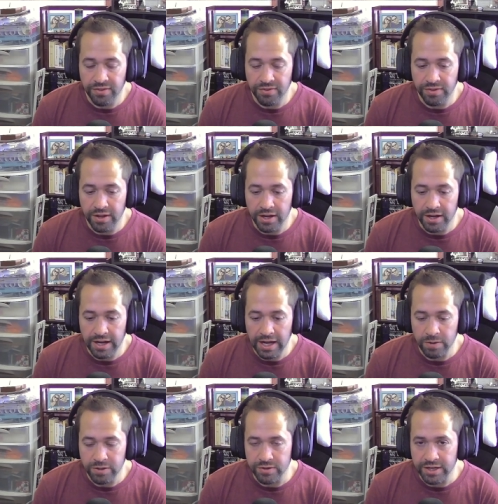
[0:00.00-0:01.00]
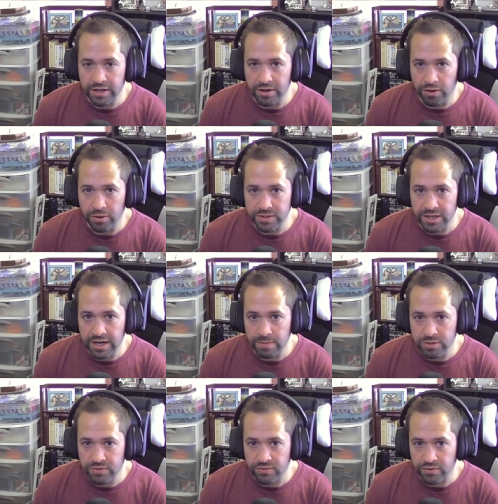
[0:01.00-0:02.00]
how to get all those
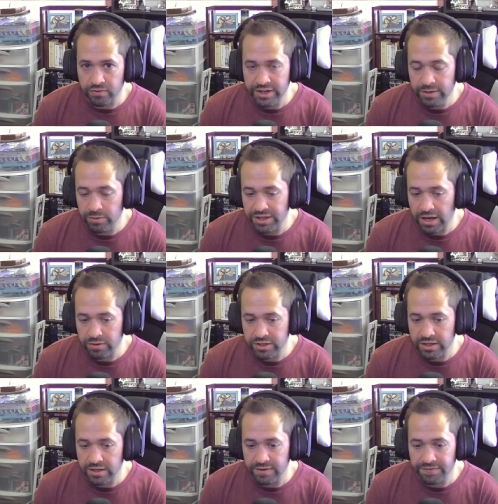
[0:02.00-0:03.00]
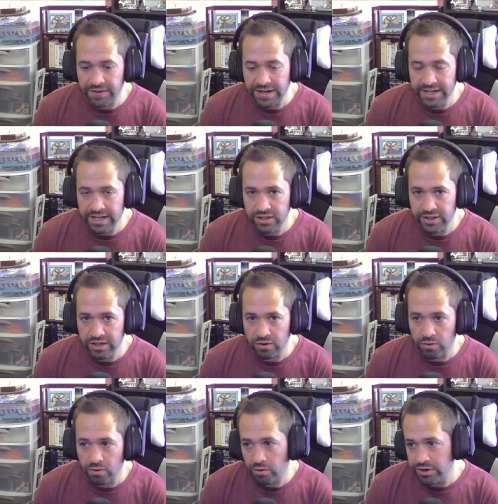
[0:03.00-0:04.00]
items for free without fighting anything,
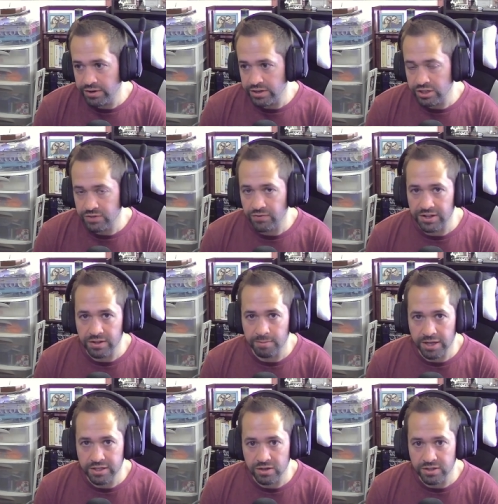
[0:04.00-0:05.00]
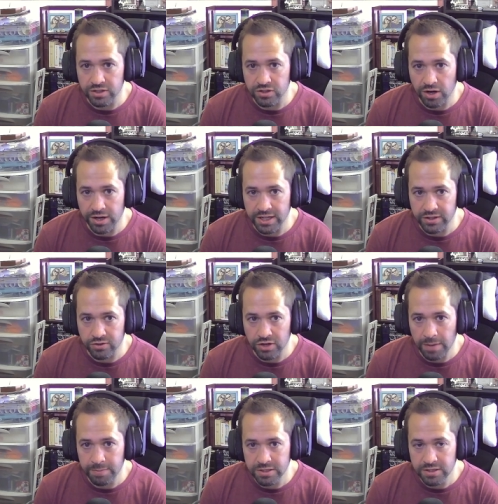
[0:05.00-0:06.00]
or you can just fight the monsters and try to get the
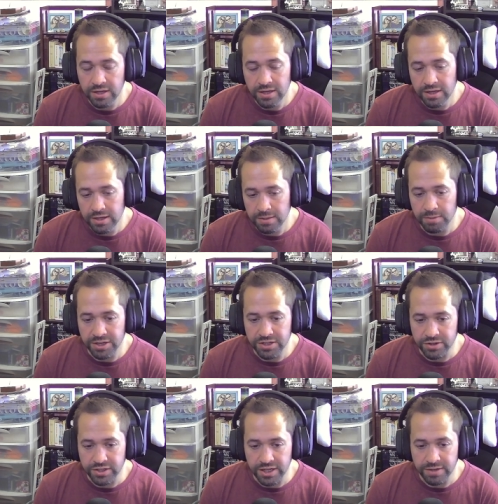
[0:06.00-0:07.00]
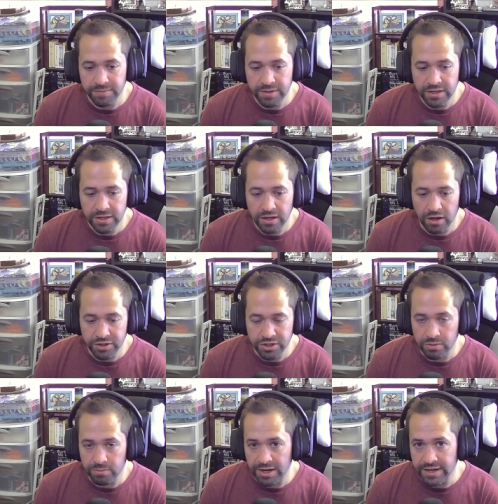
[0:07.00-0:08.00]
drops, but you'll see.
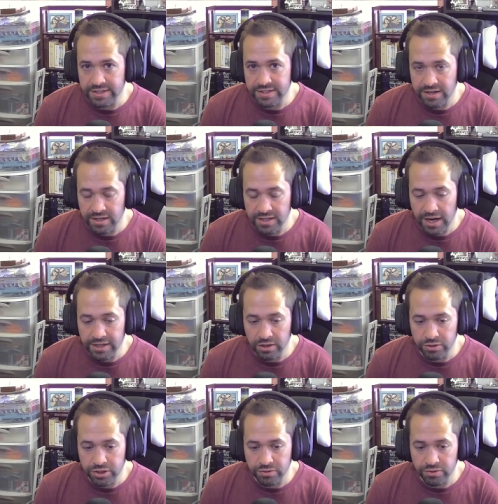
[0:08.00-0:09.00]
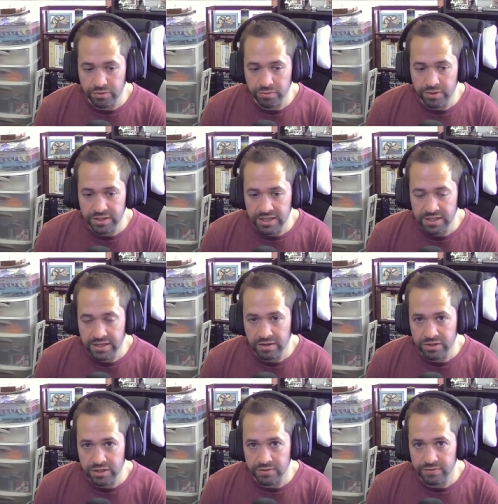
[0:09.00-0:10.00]
Also, my extended guide goes through
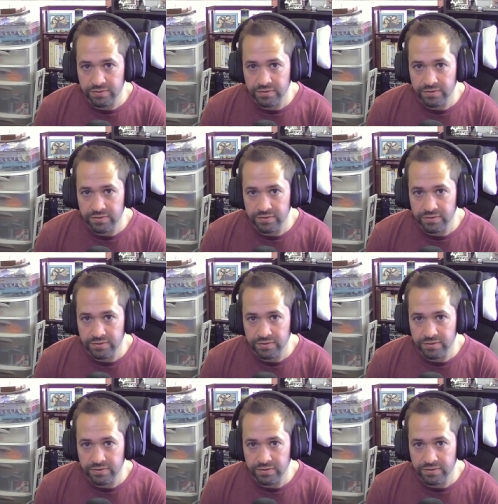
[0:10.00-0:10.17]
details of